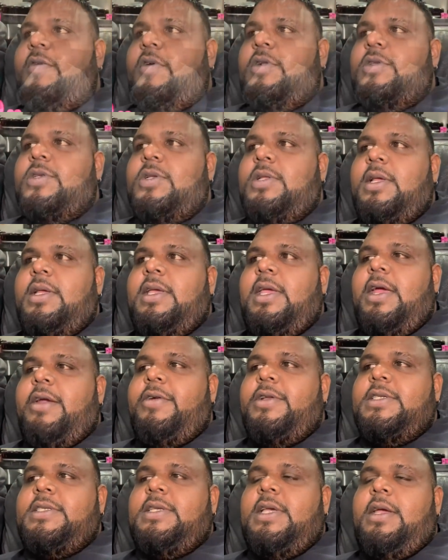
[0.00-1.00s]
also to
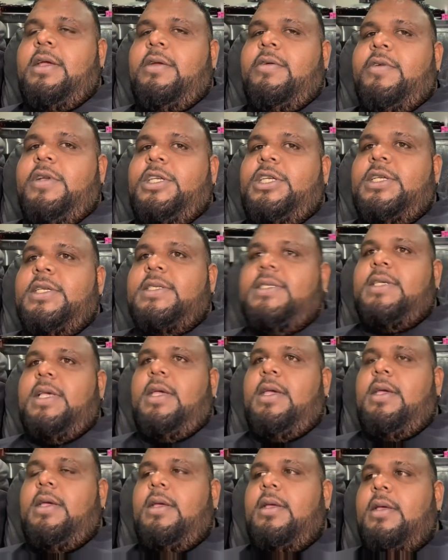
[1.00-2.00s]
Kerry Singh, Rishi
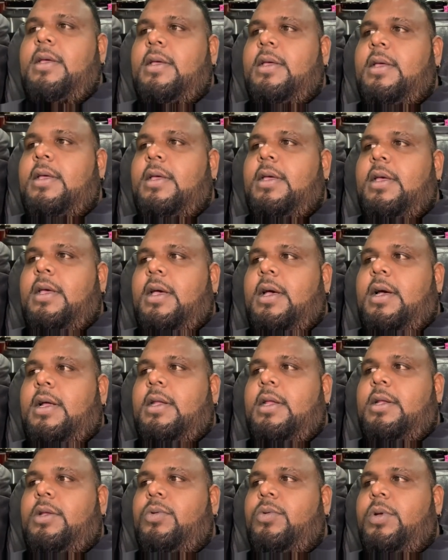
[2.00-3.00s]
Singh,
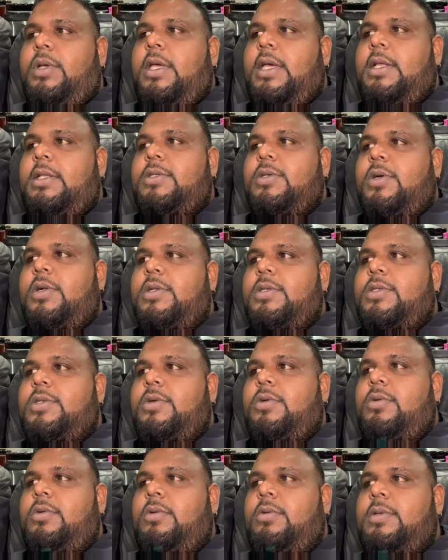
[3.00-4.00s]
and the two kids
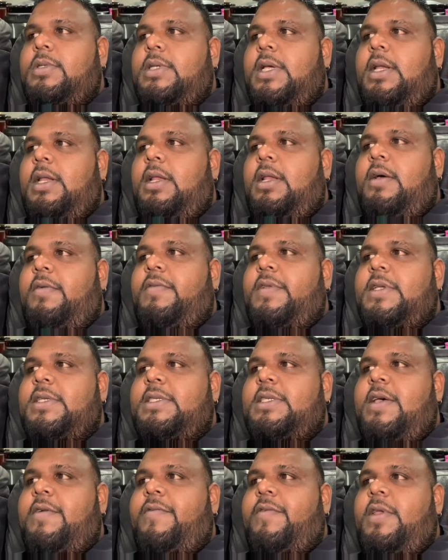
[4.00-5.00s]
also, sending love to
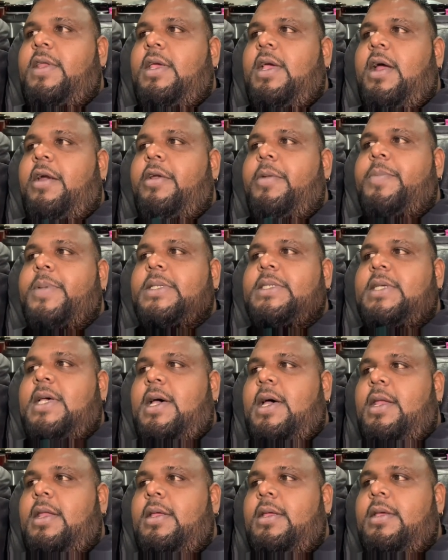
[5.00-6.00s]
Stephanie Harry
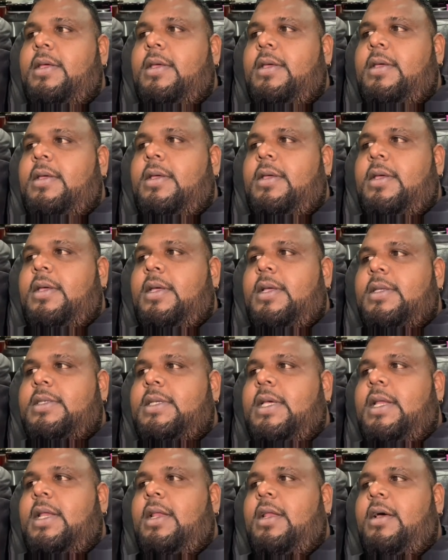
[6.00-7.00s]
Pasar,
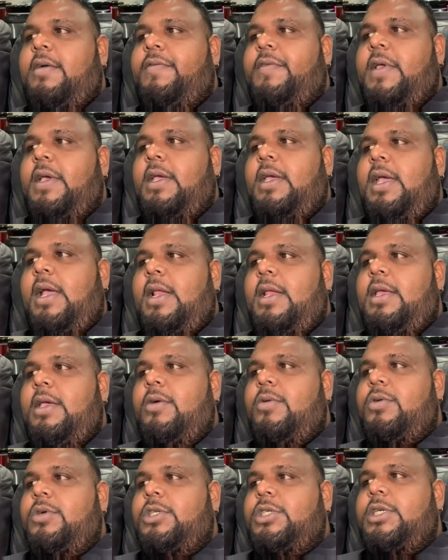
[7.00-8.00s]
sending love to Kelly
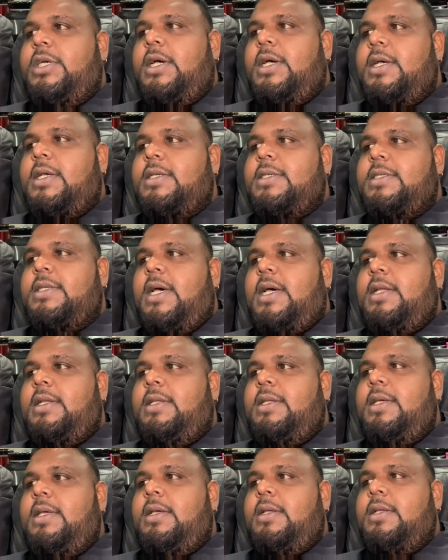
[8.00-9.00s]
Usha
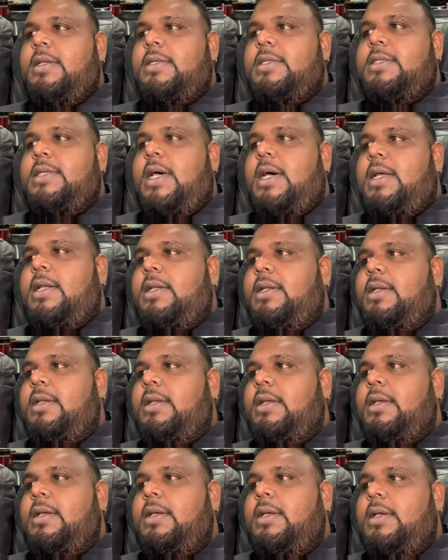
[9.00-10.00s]
Santi,
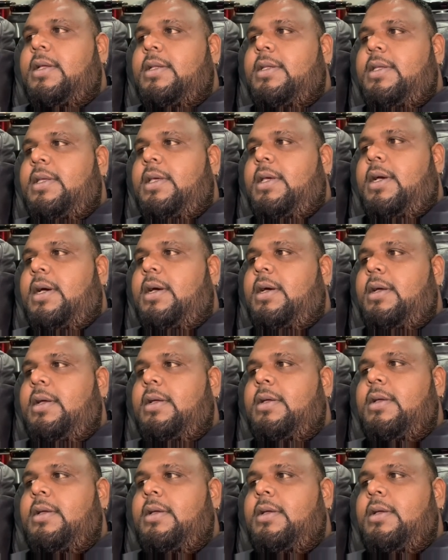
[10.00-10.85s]
Santia,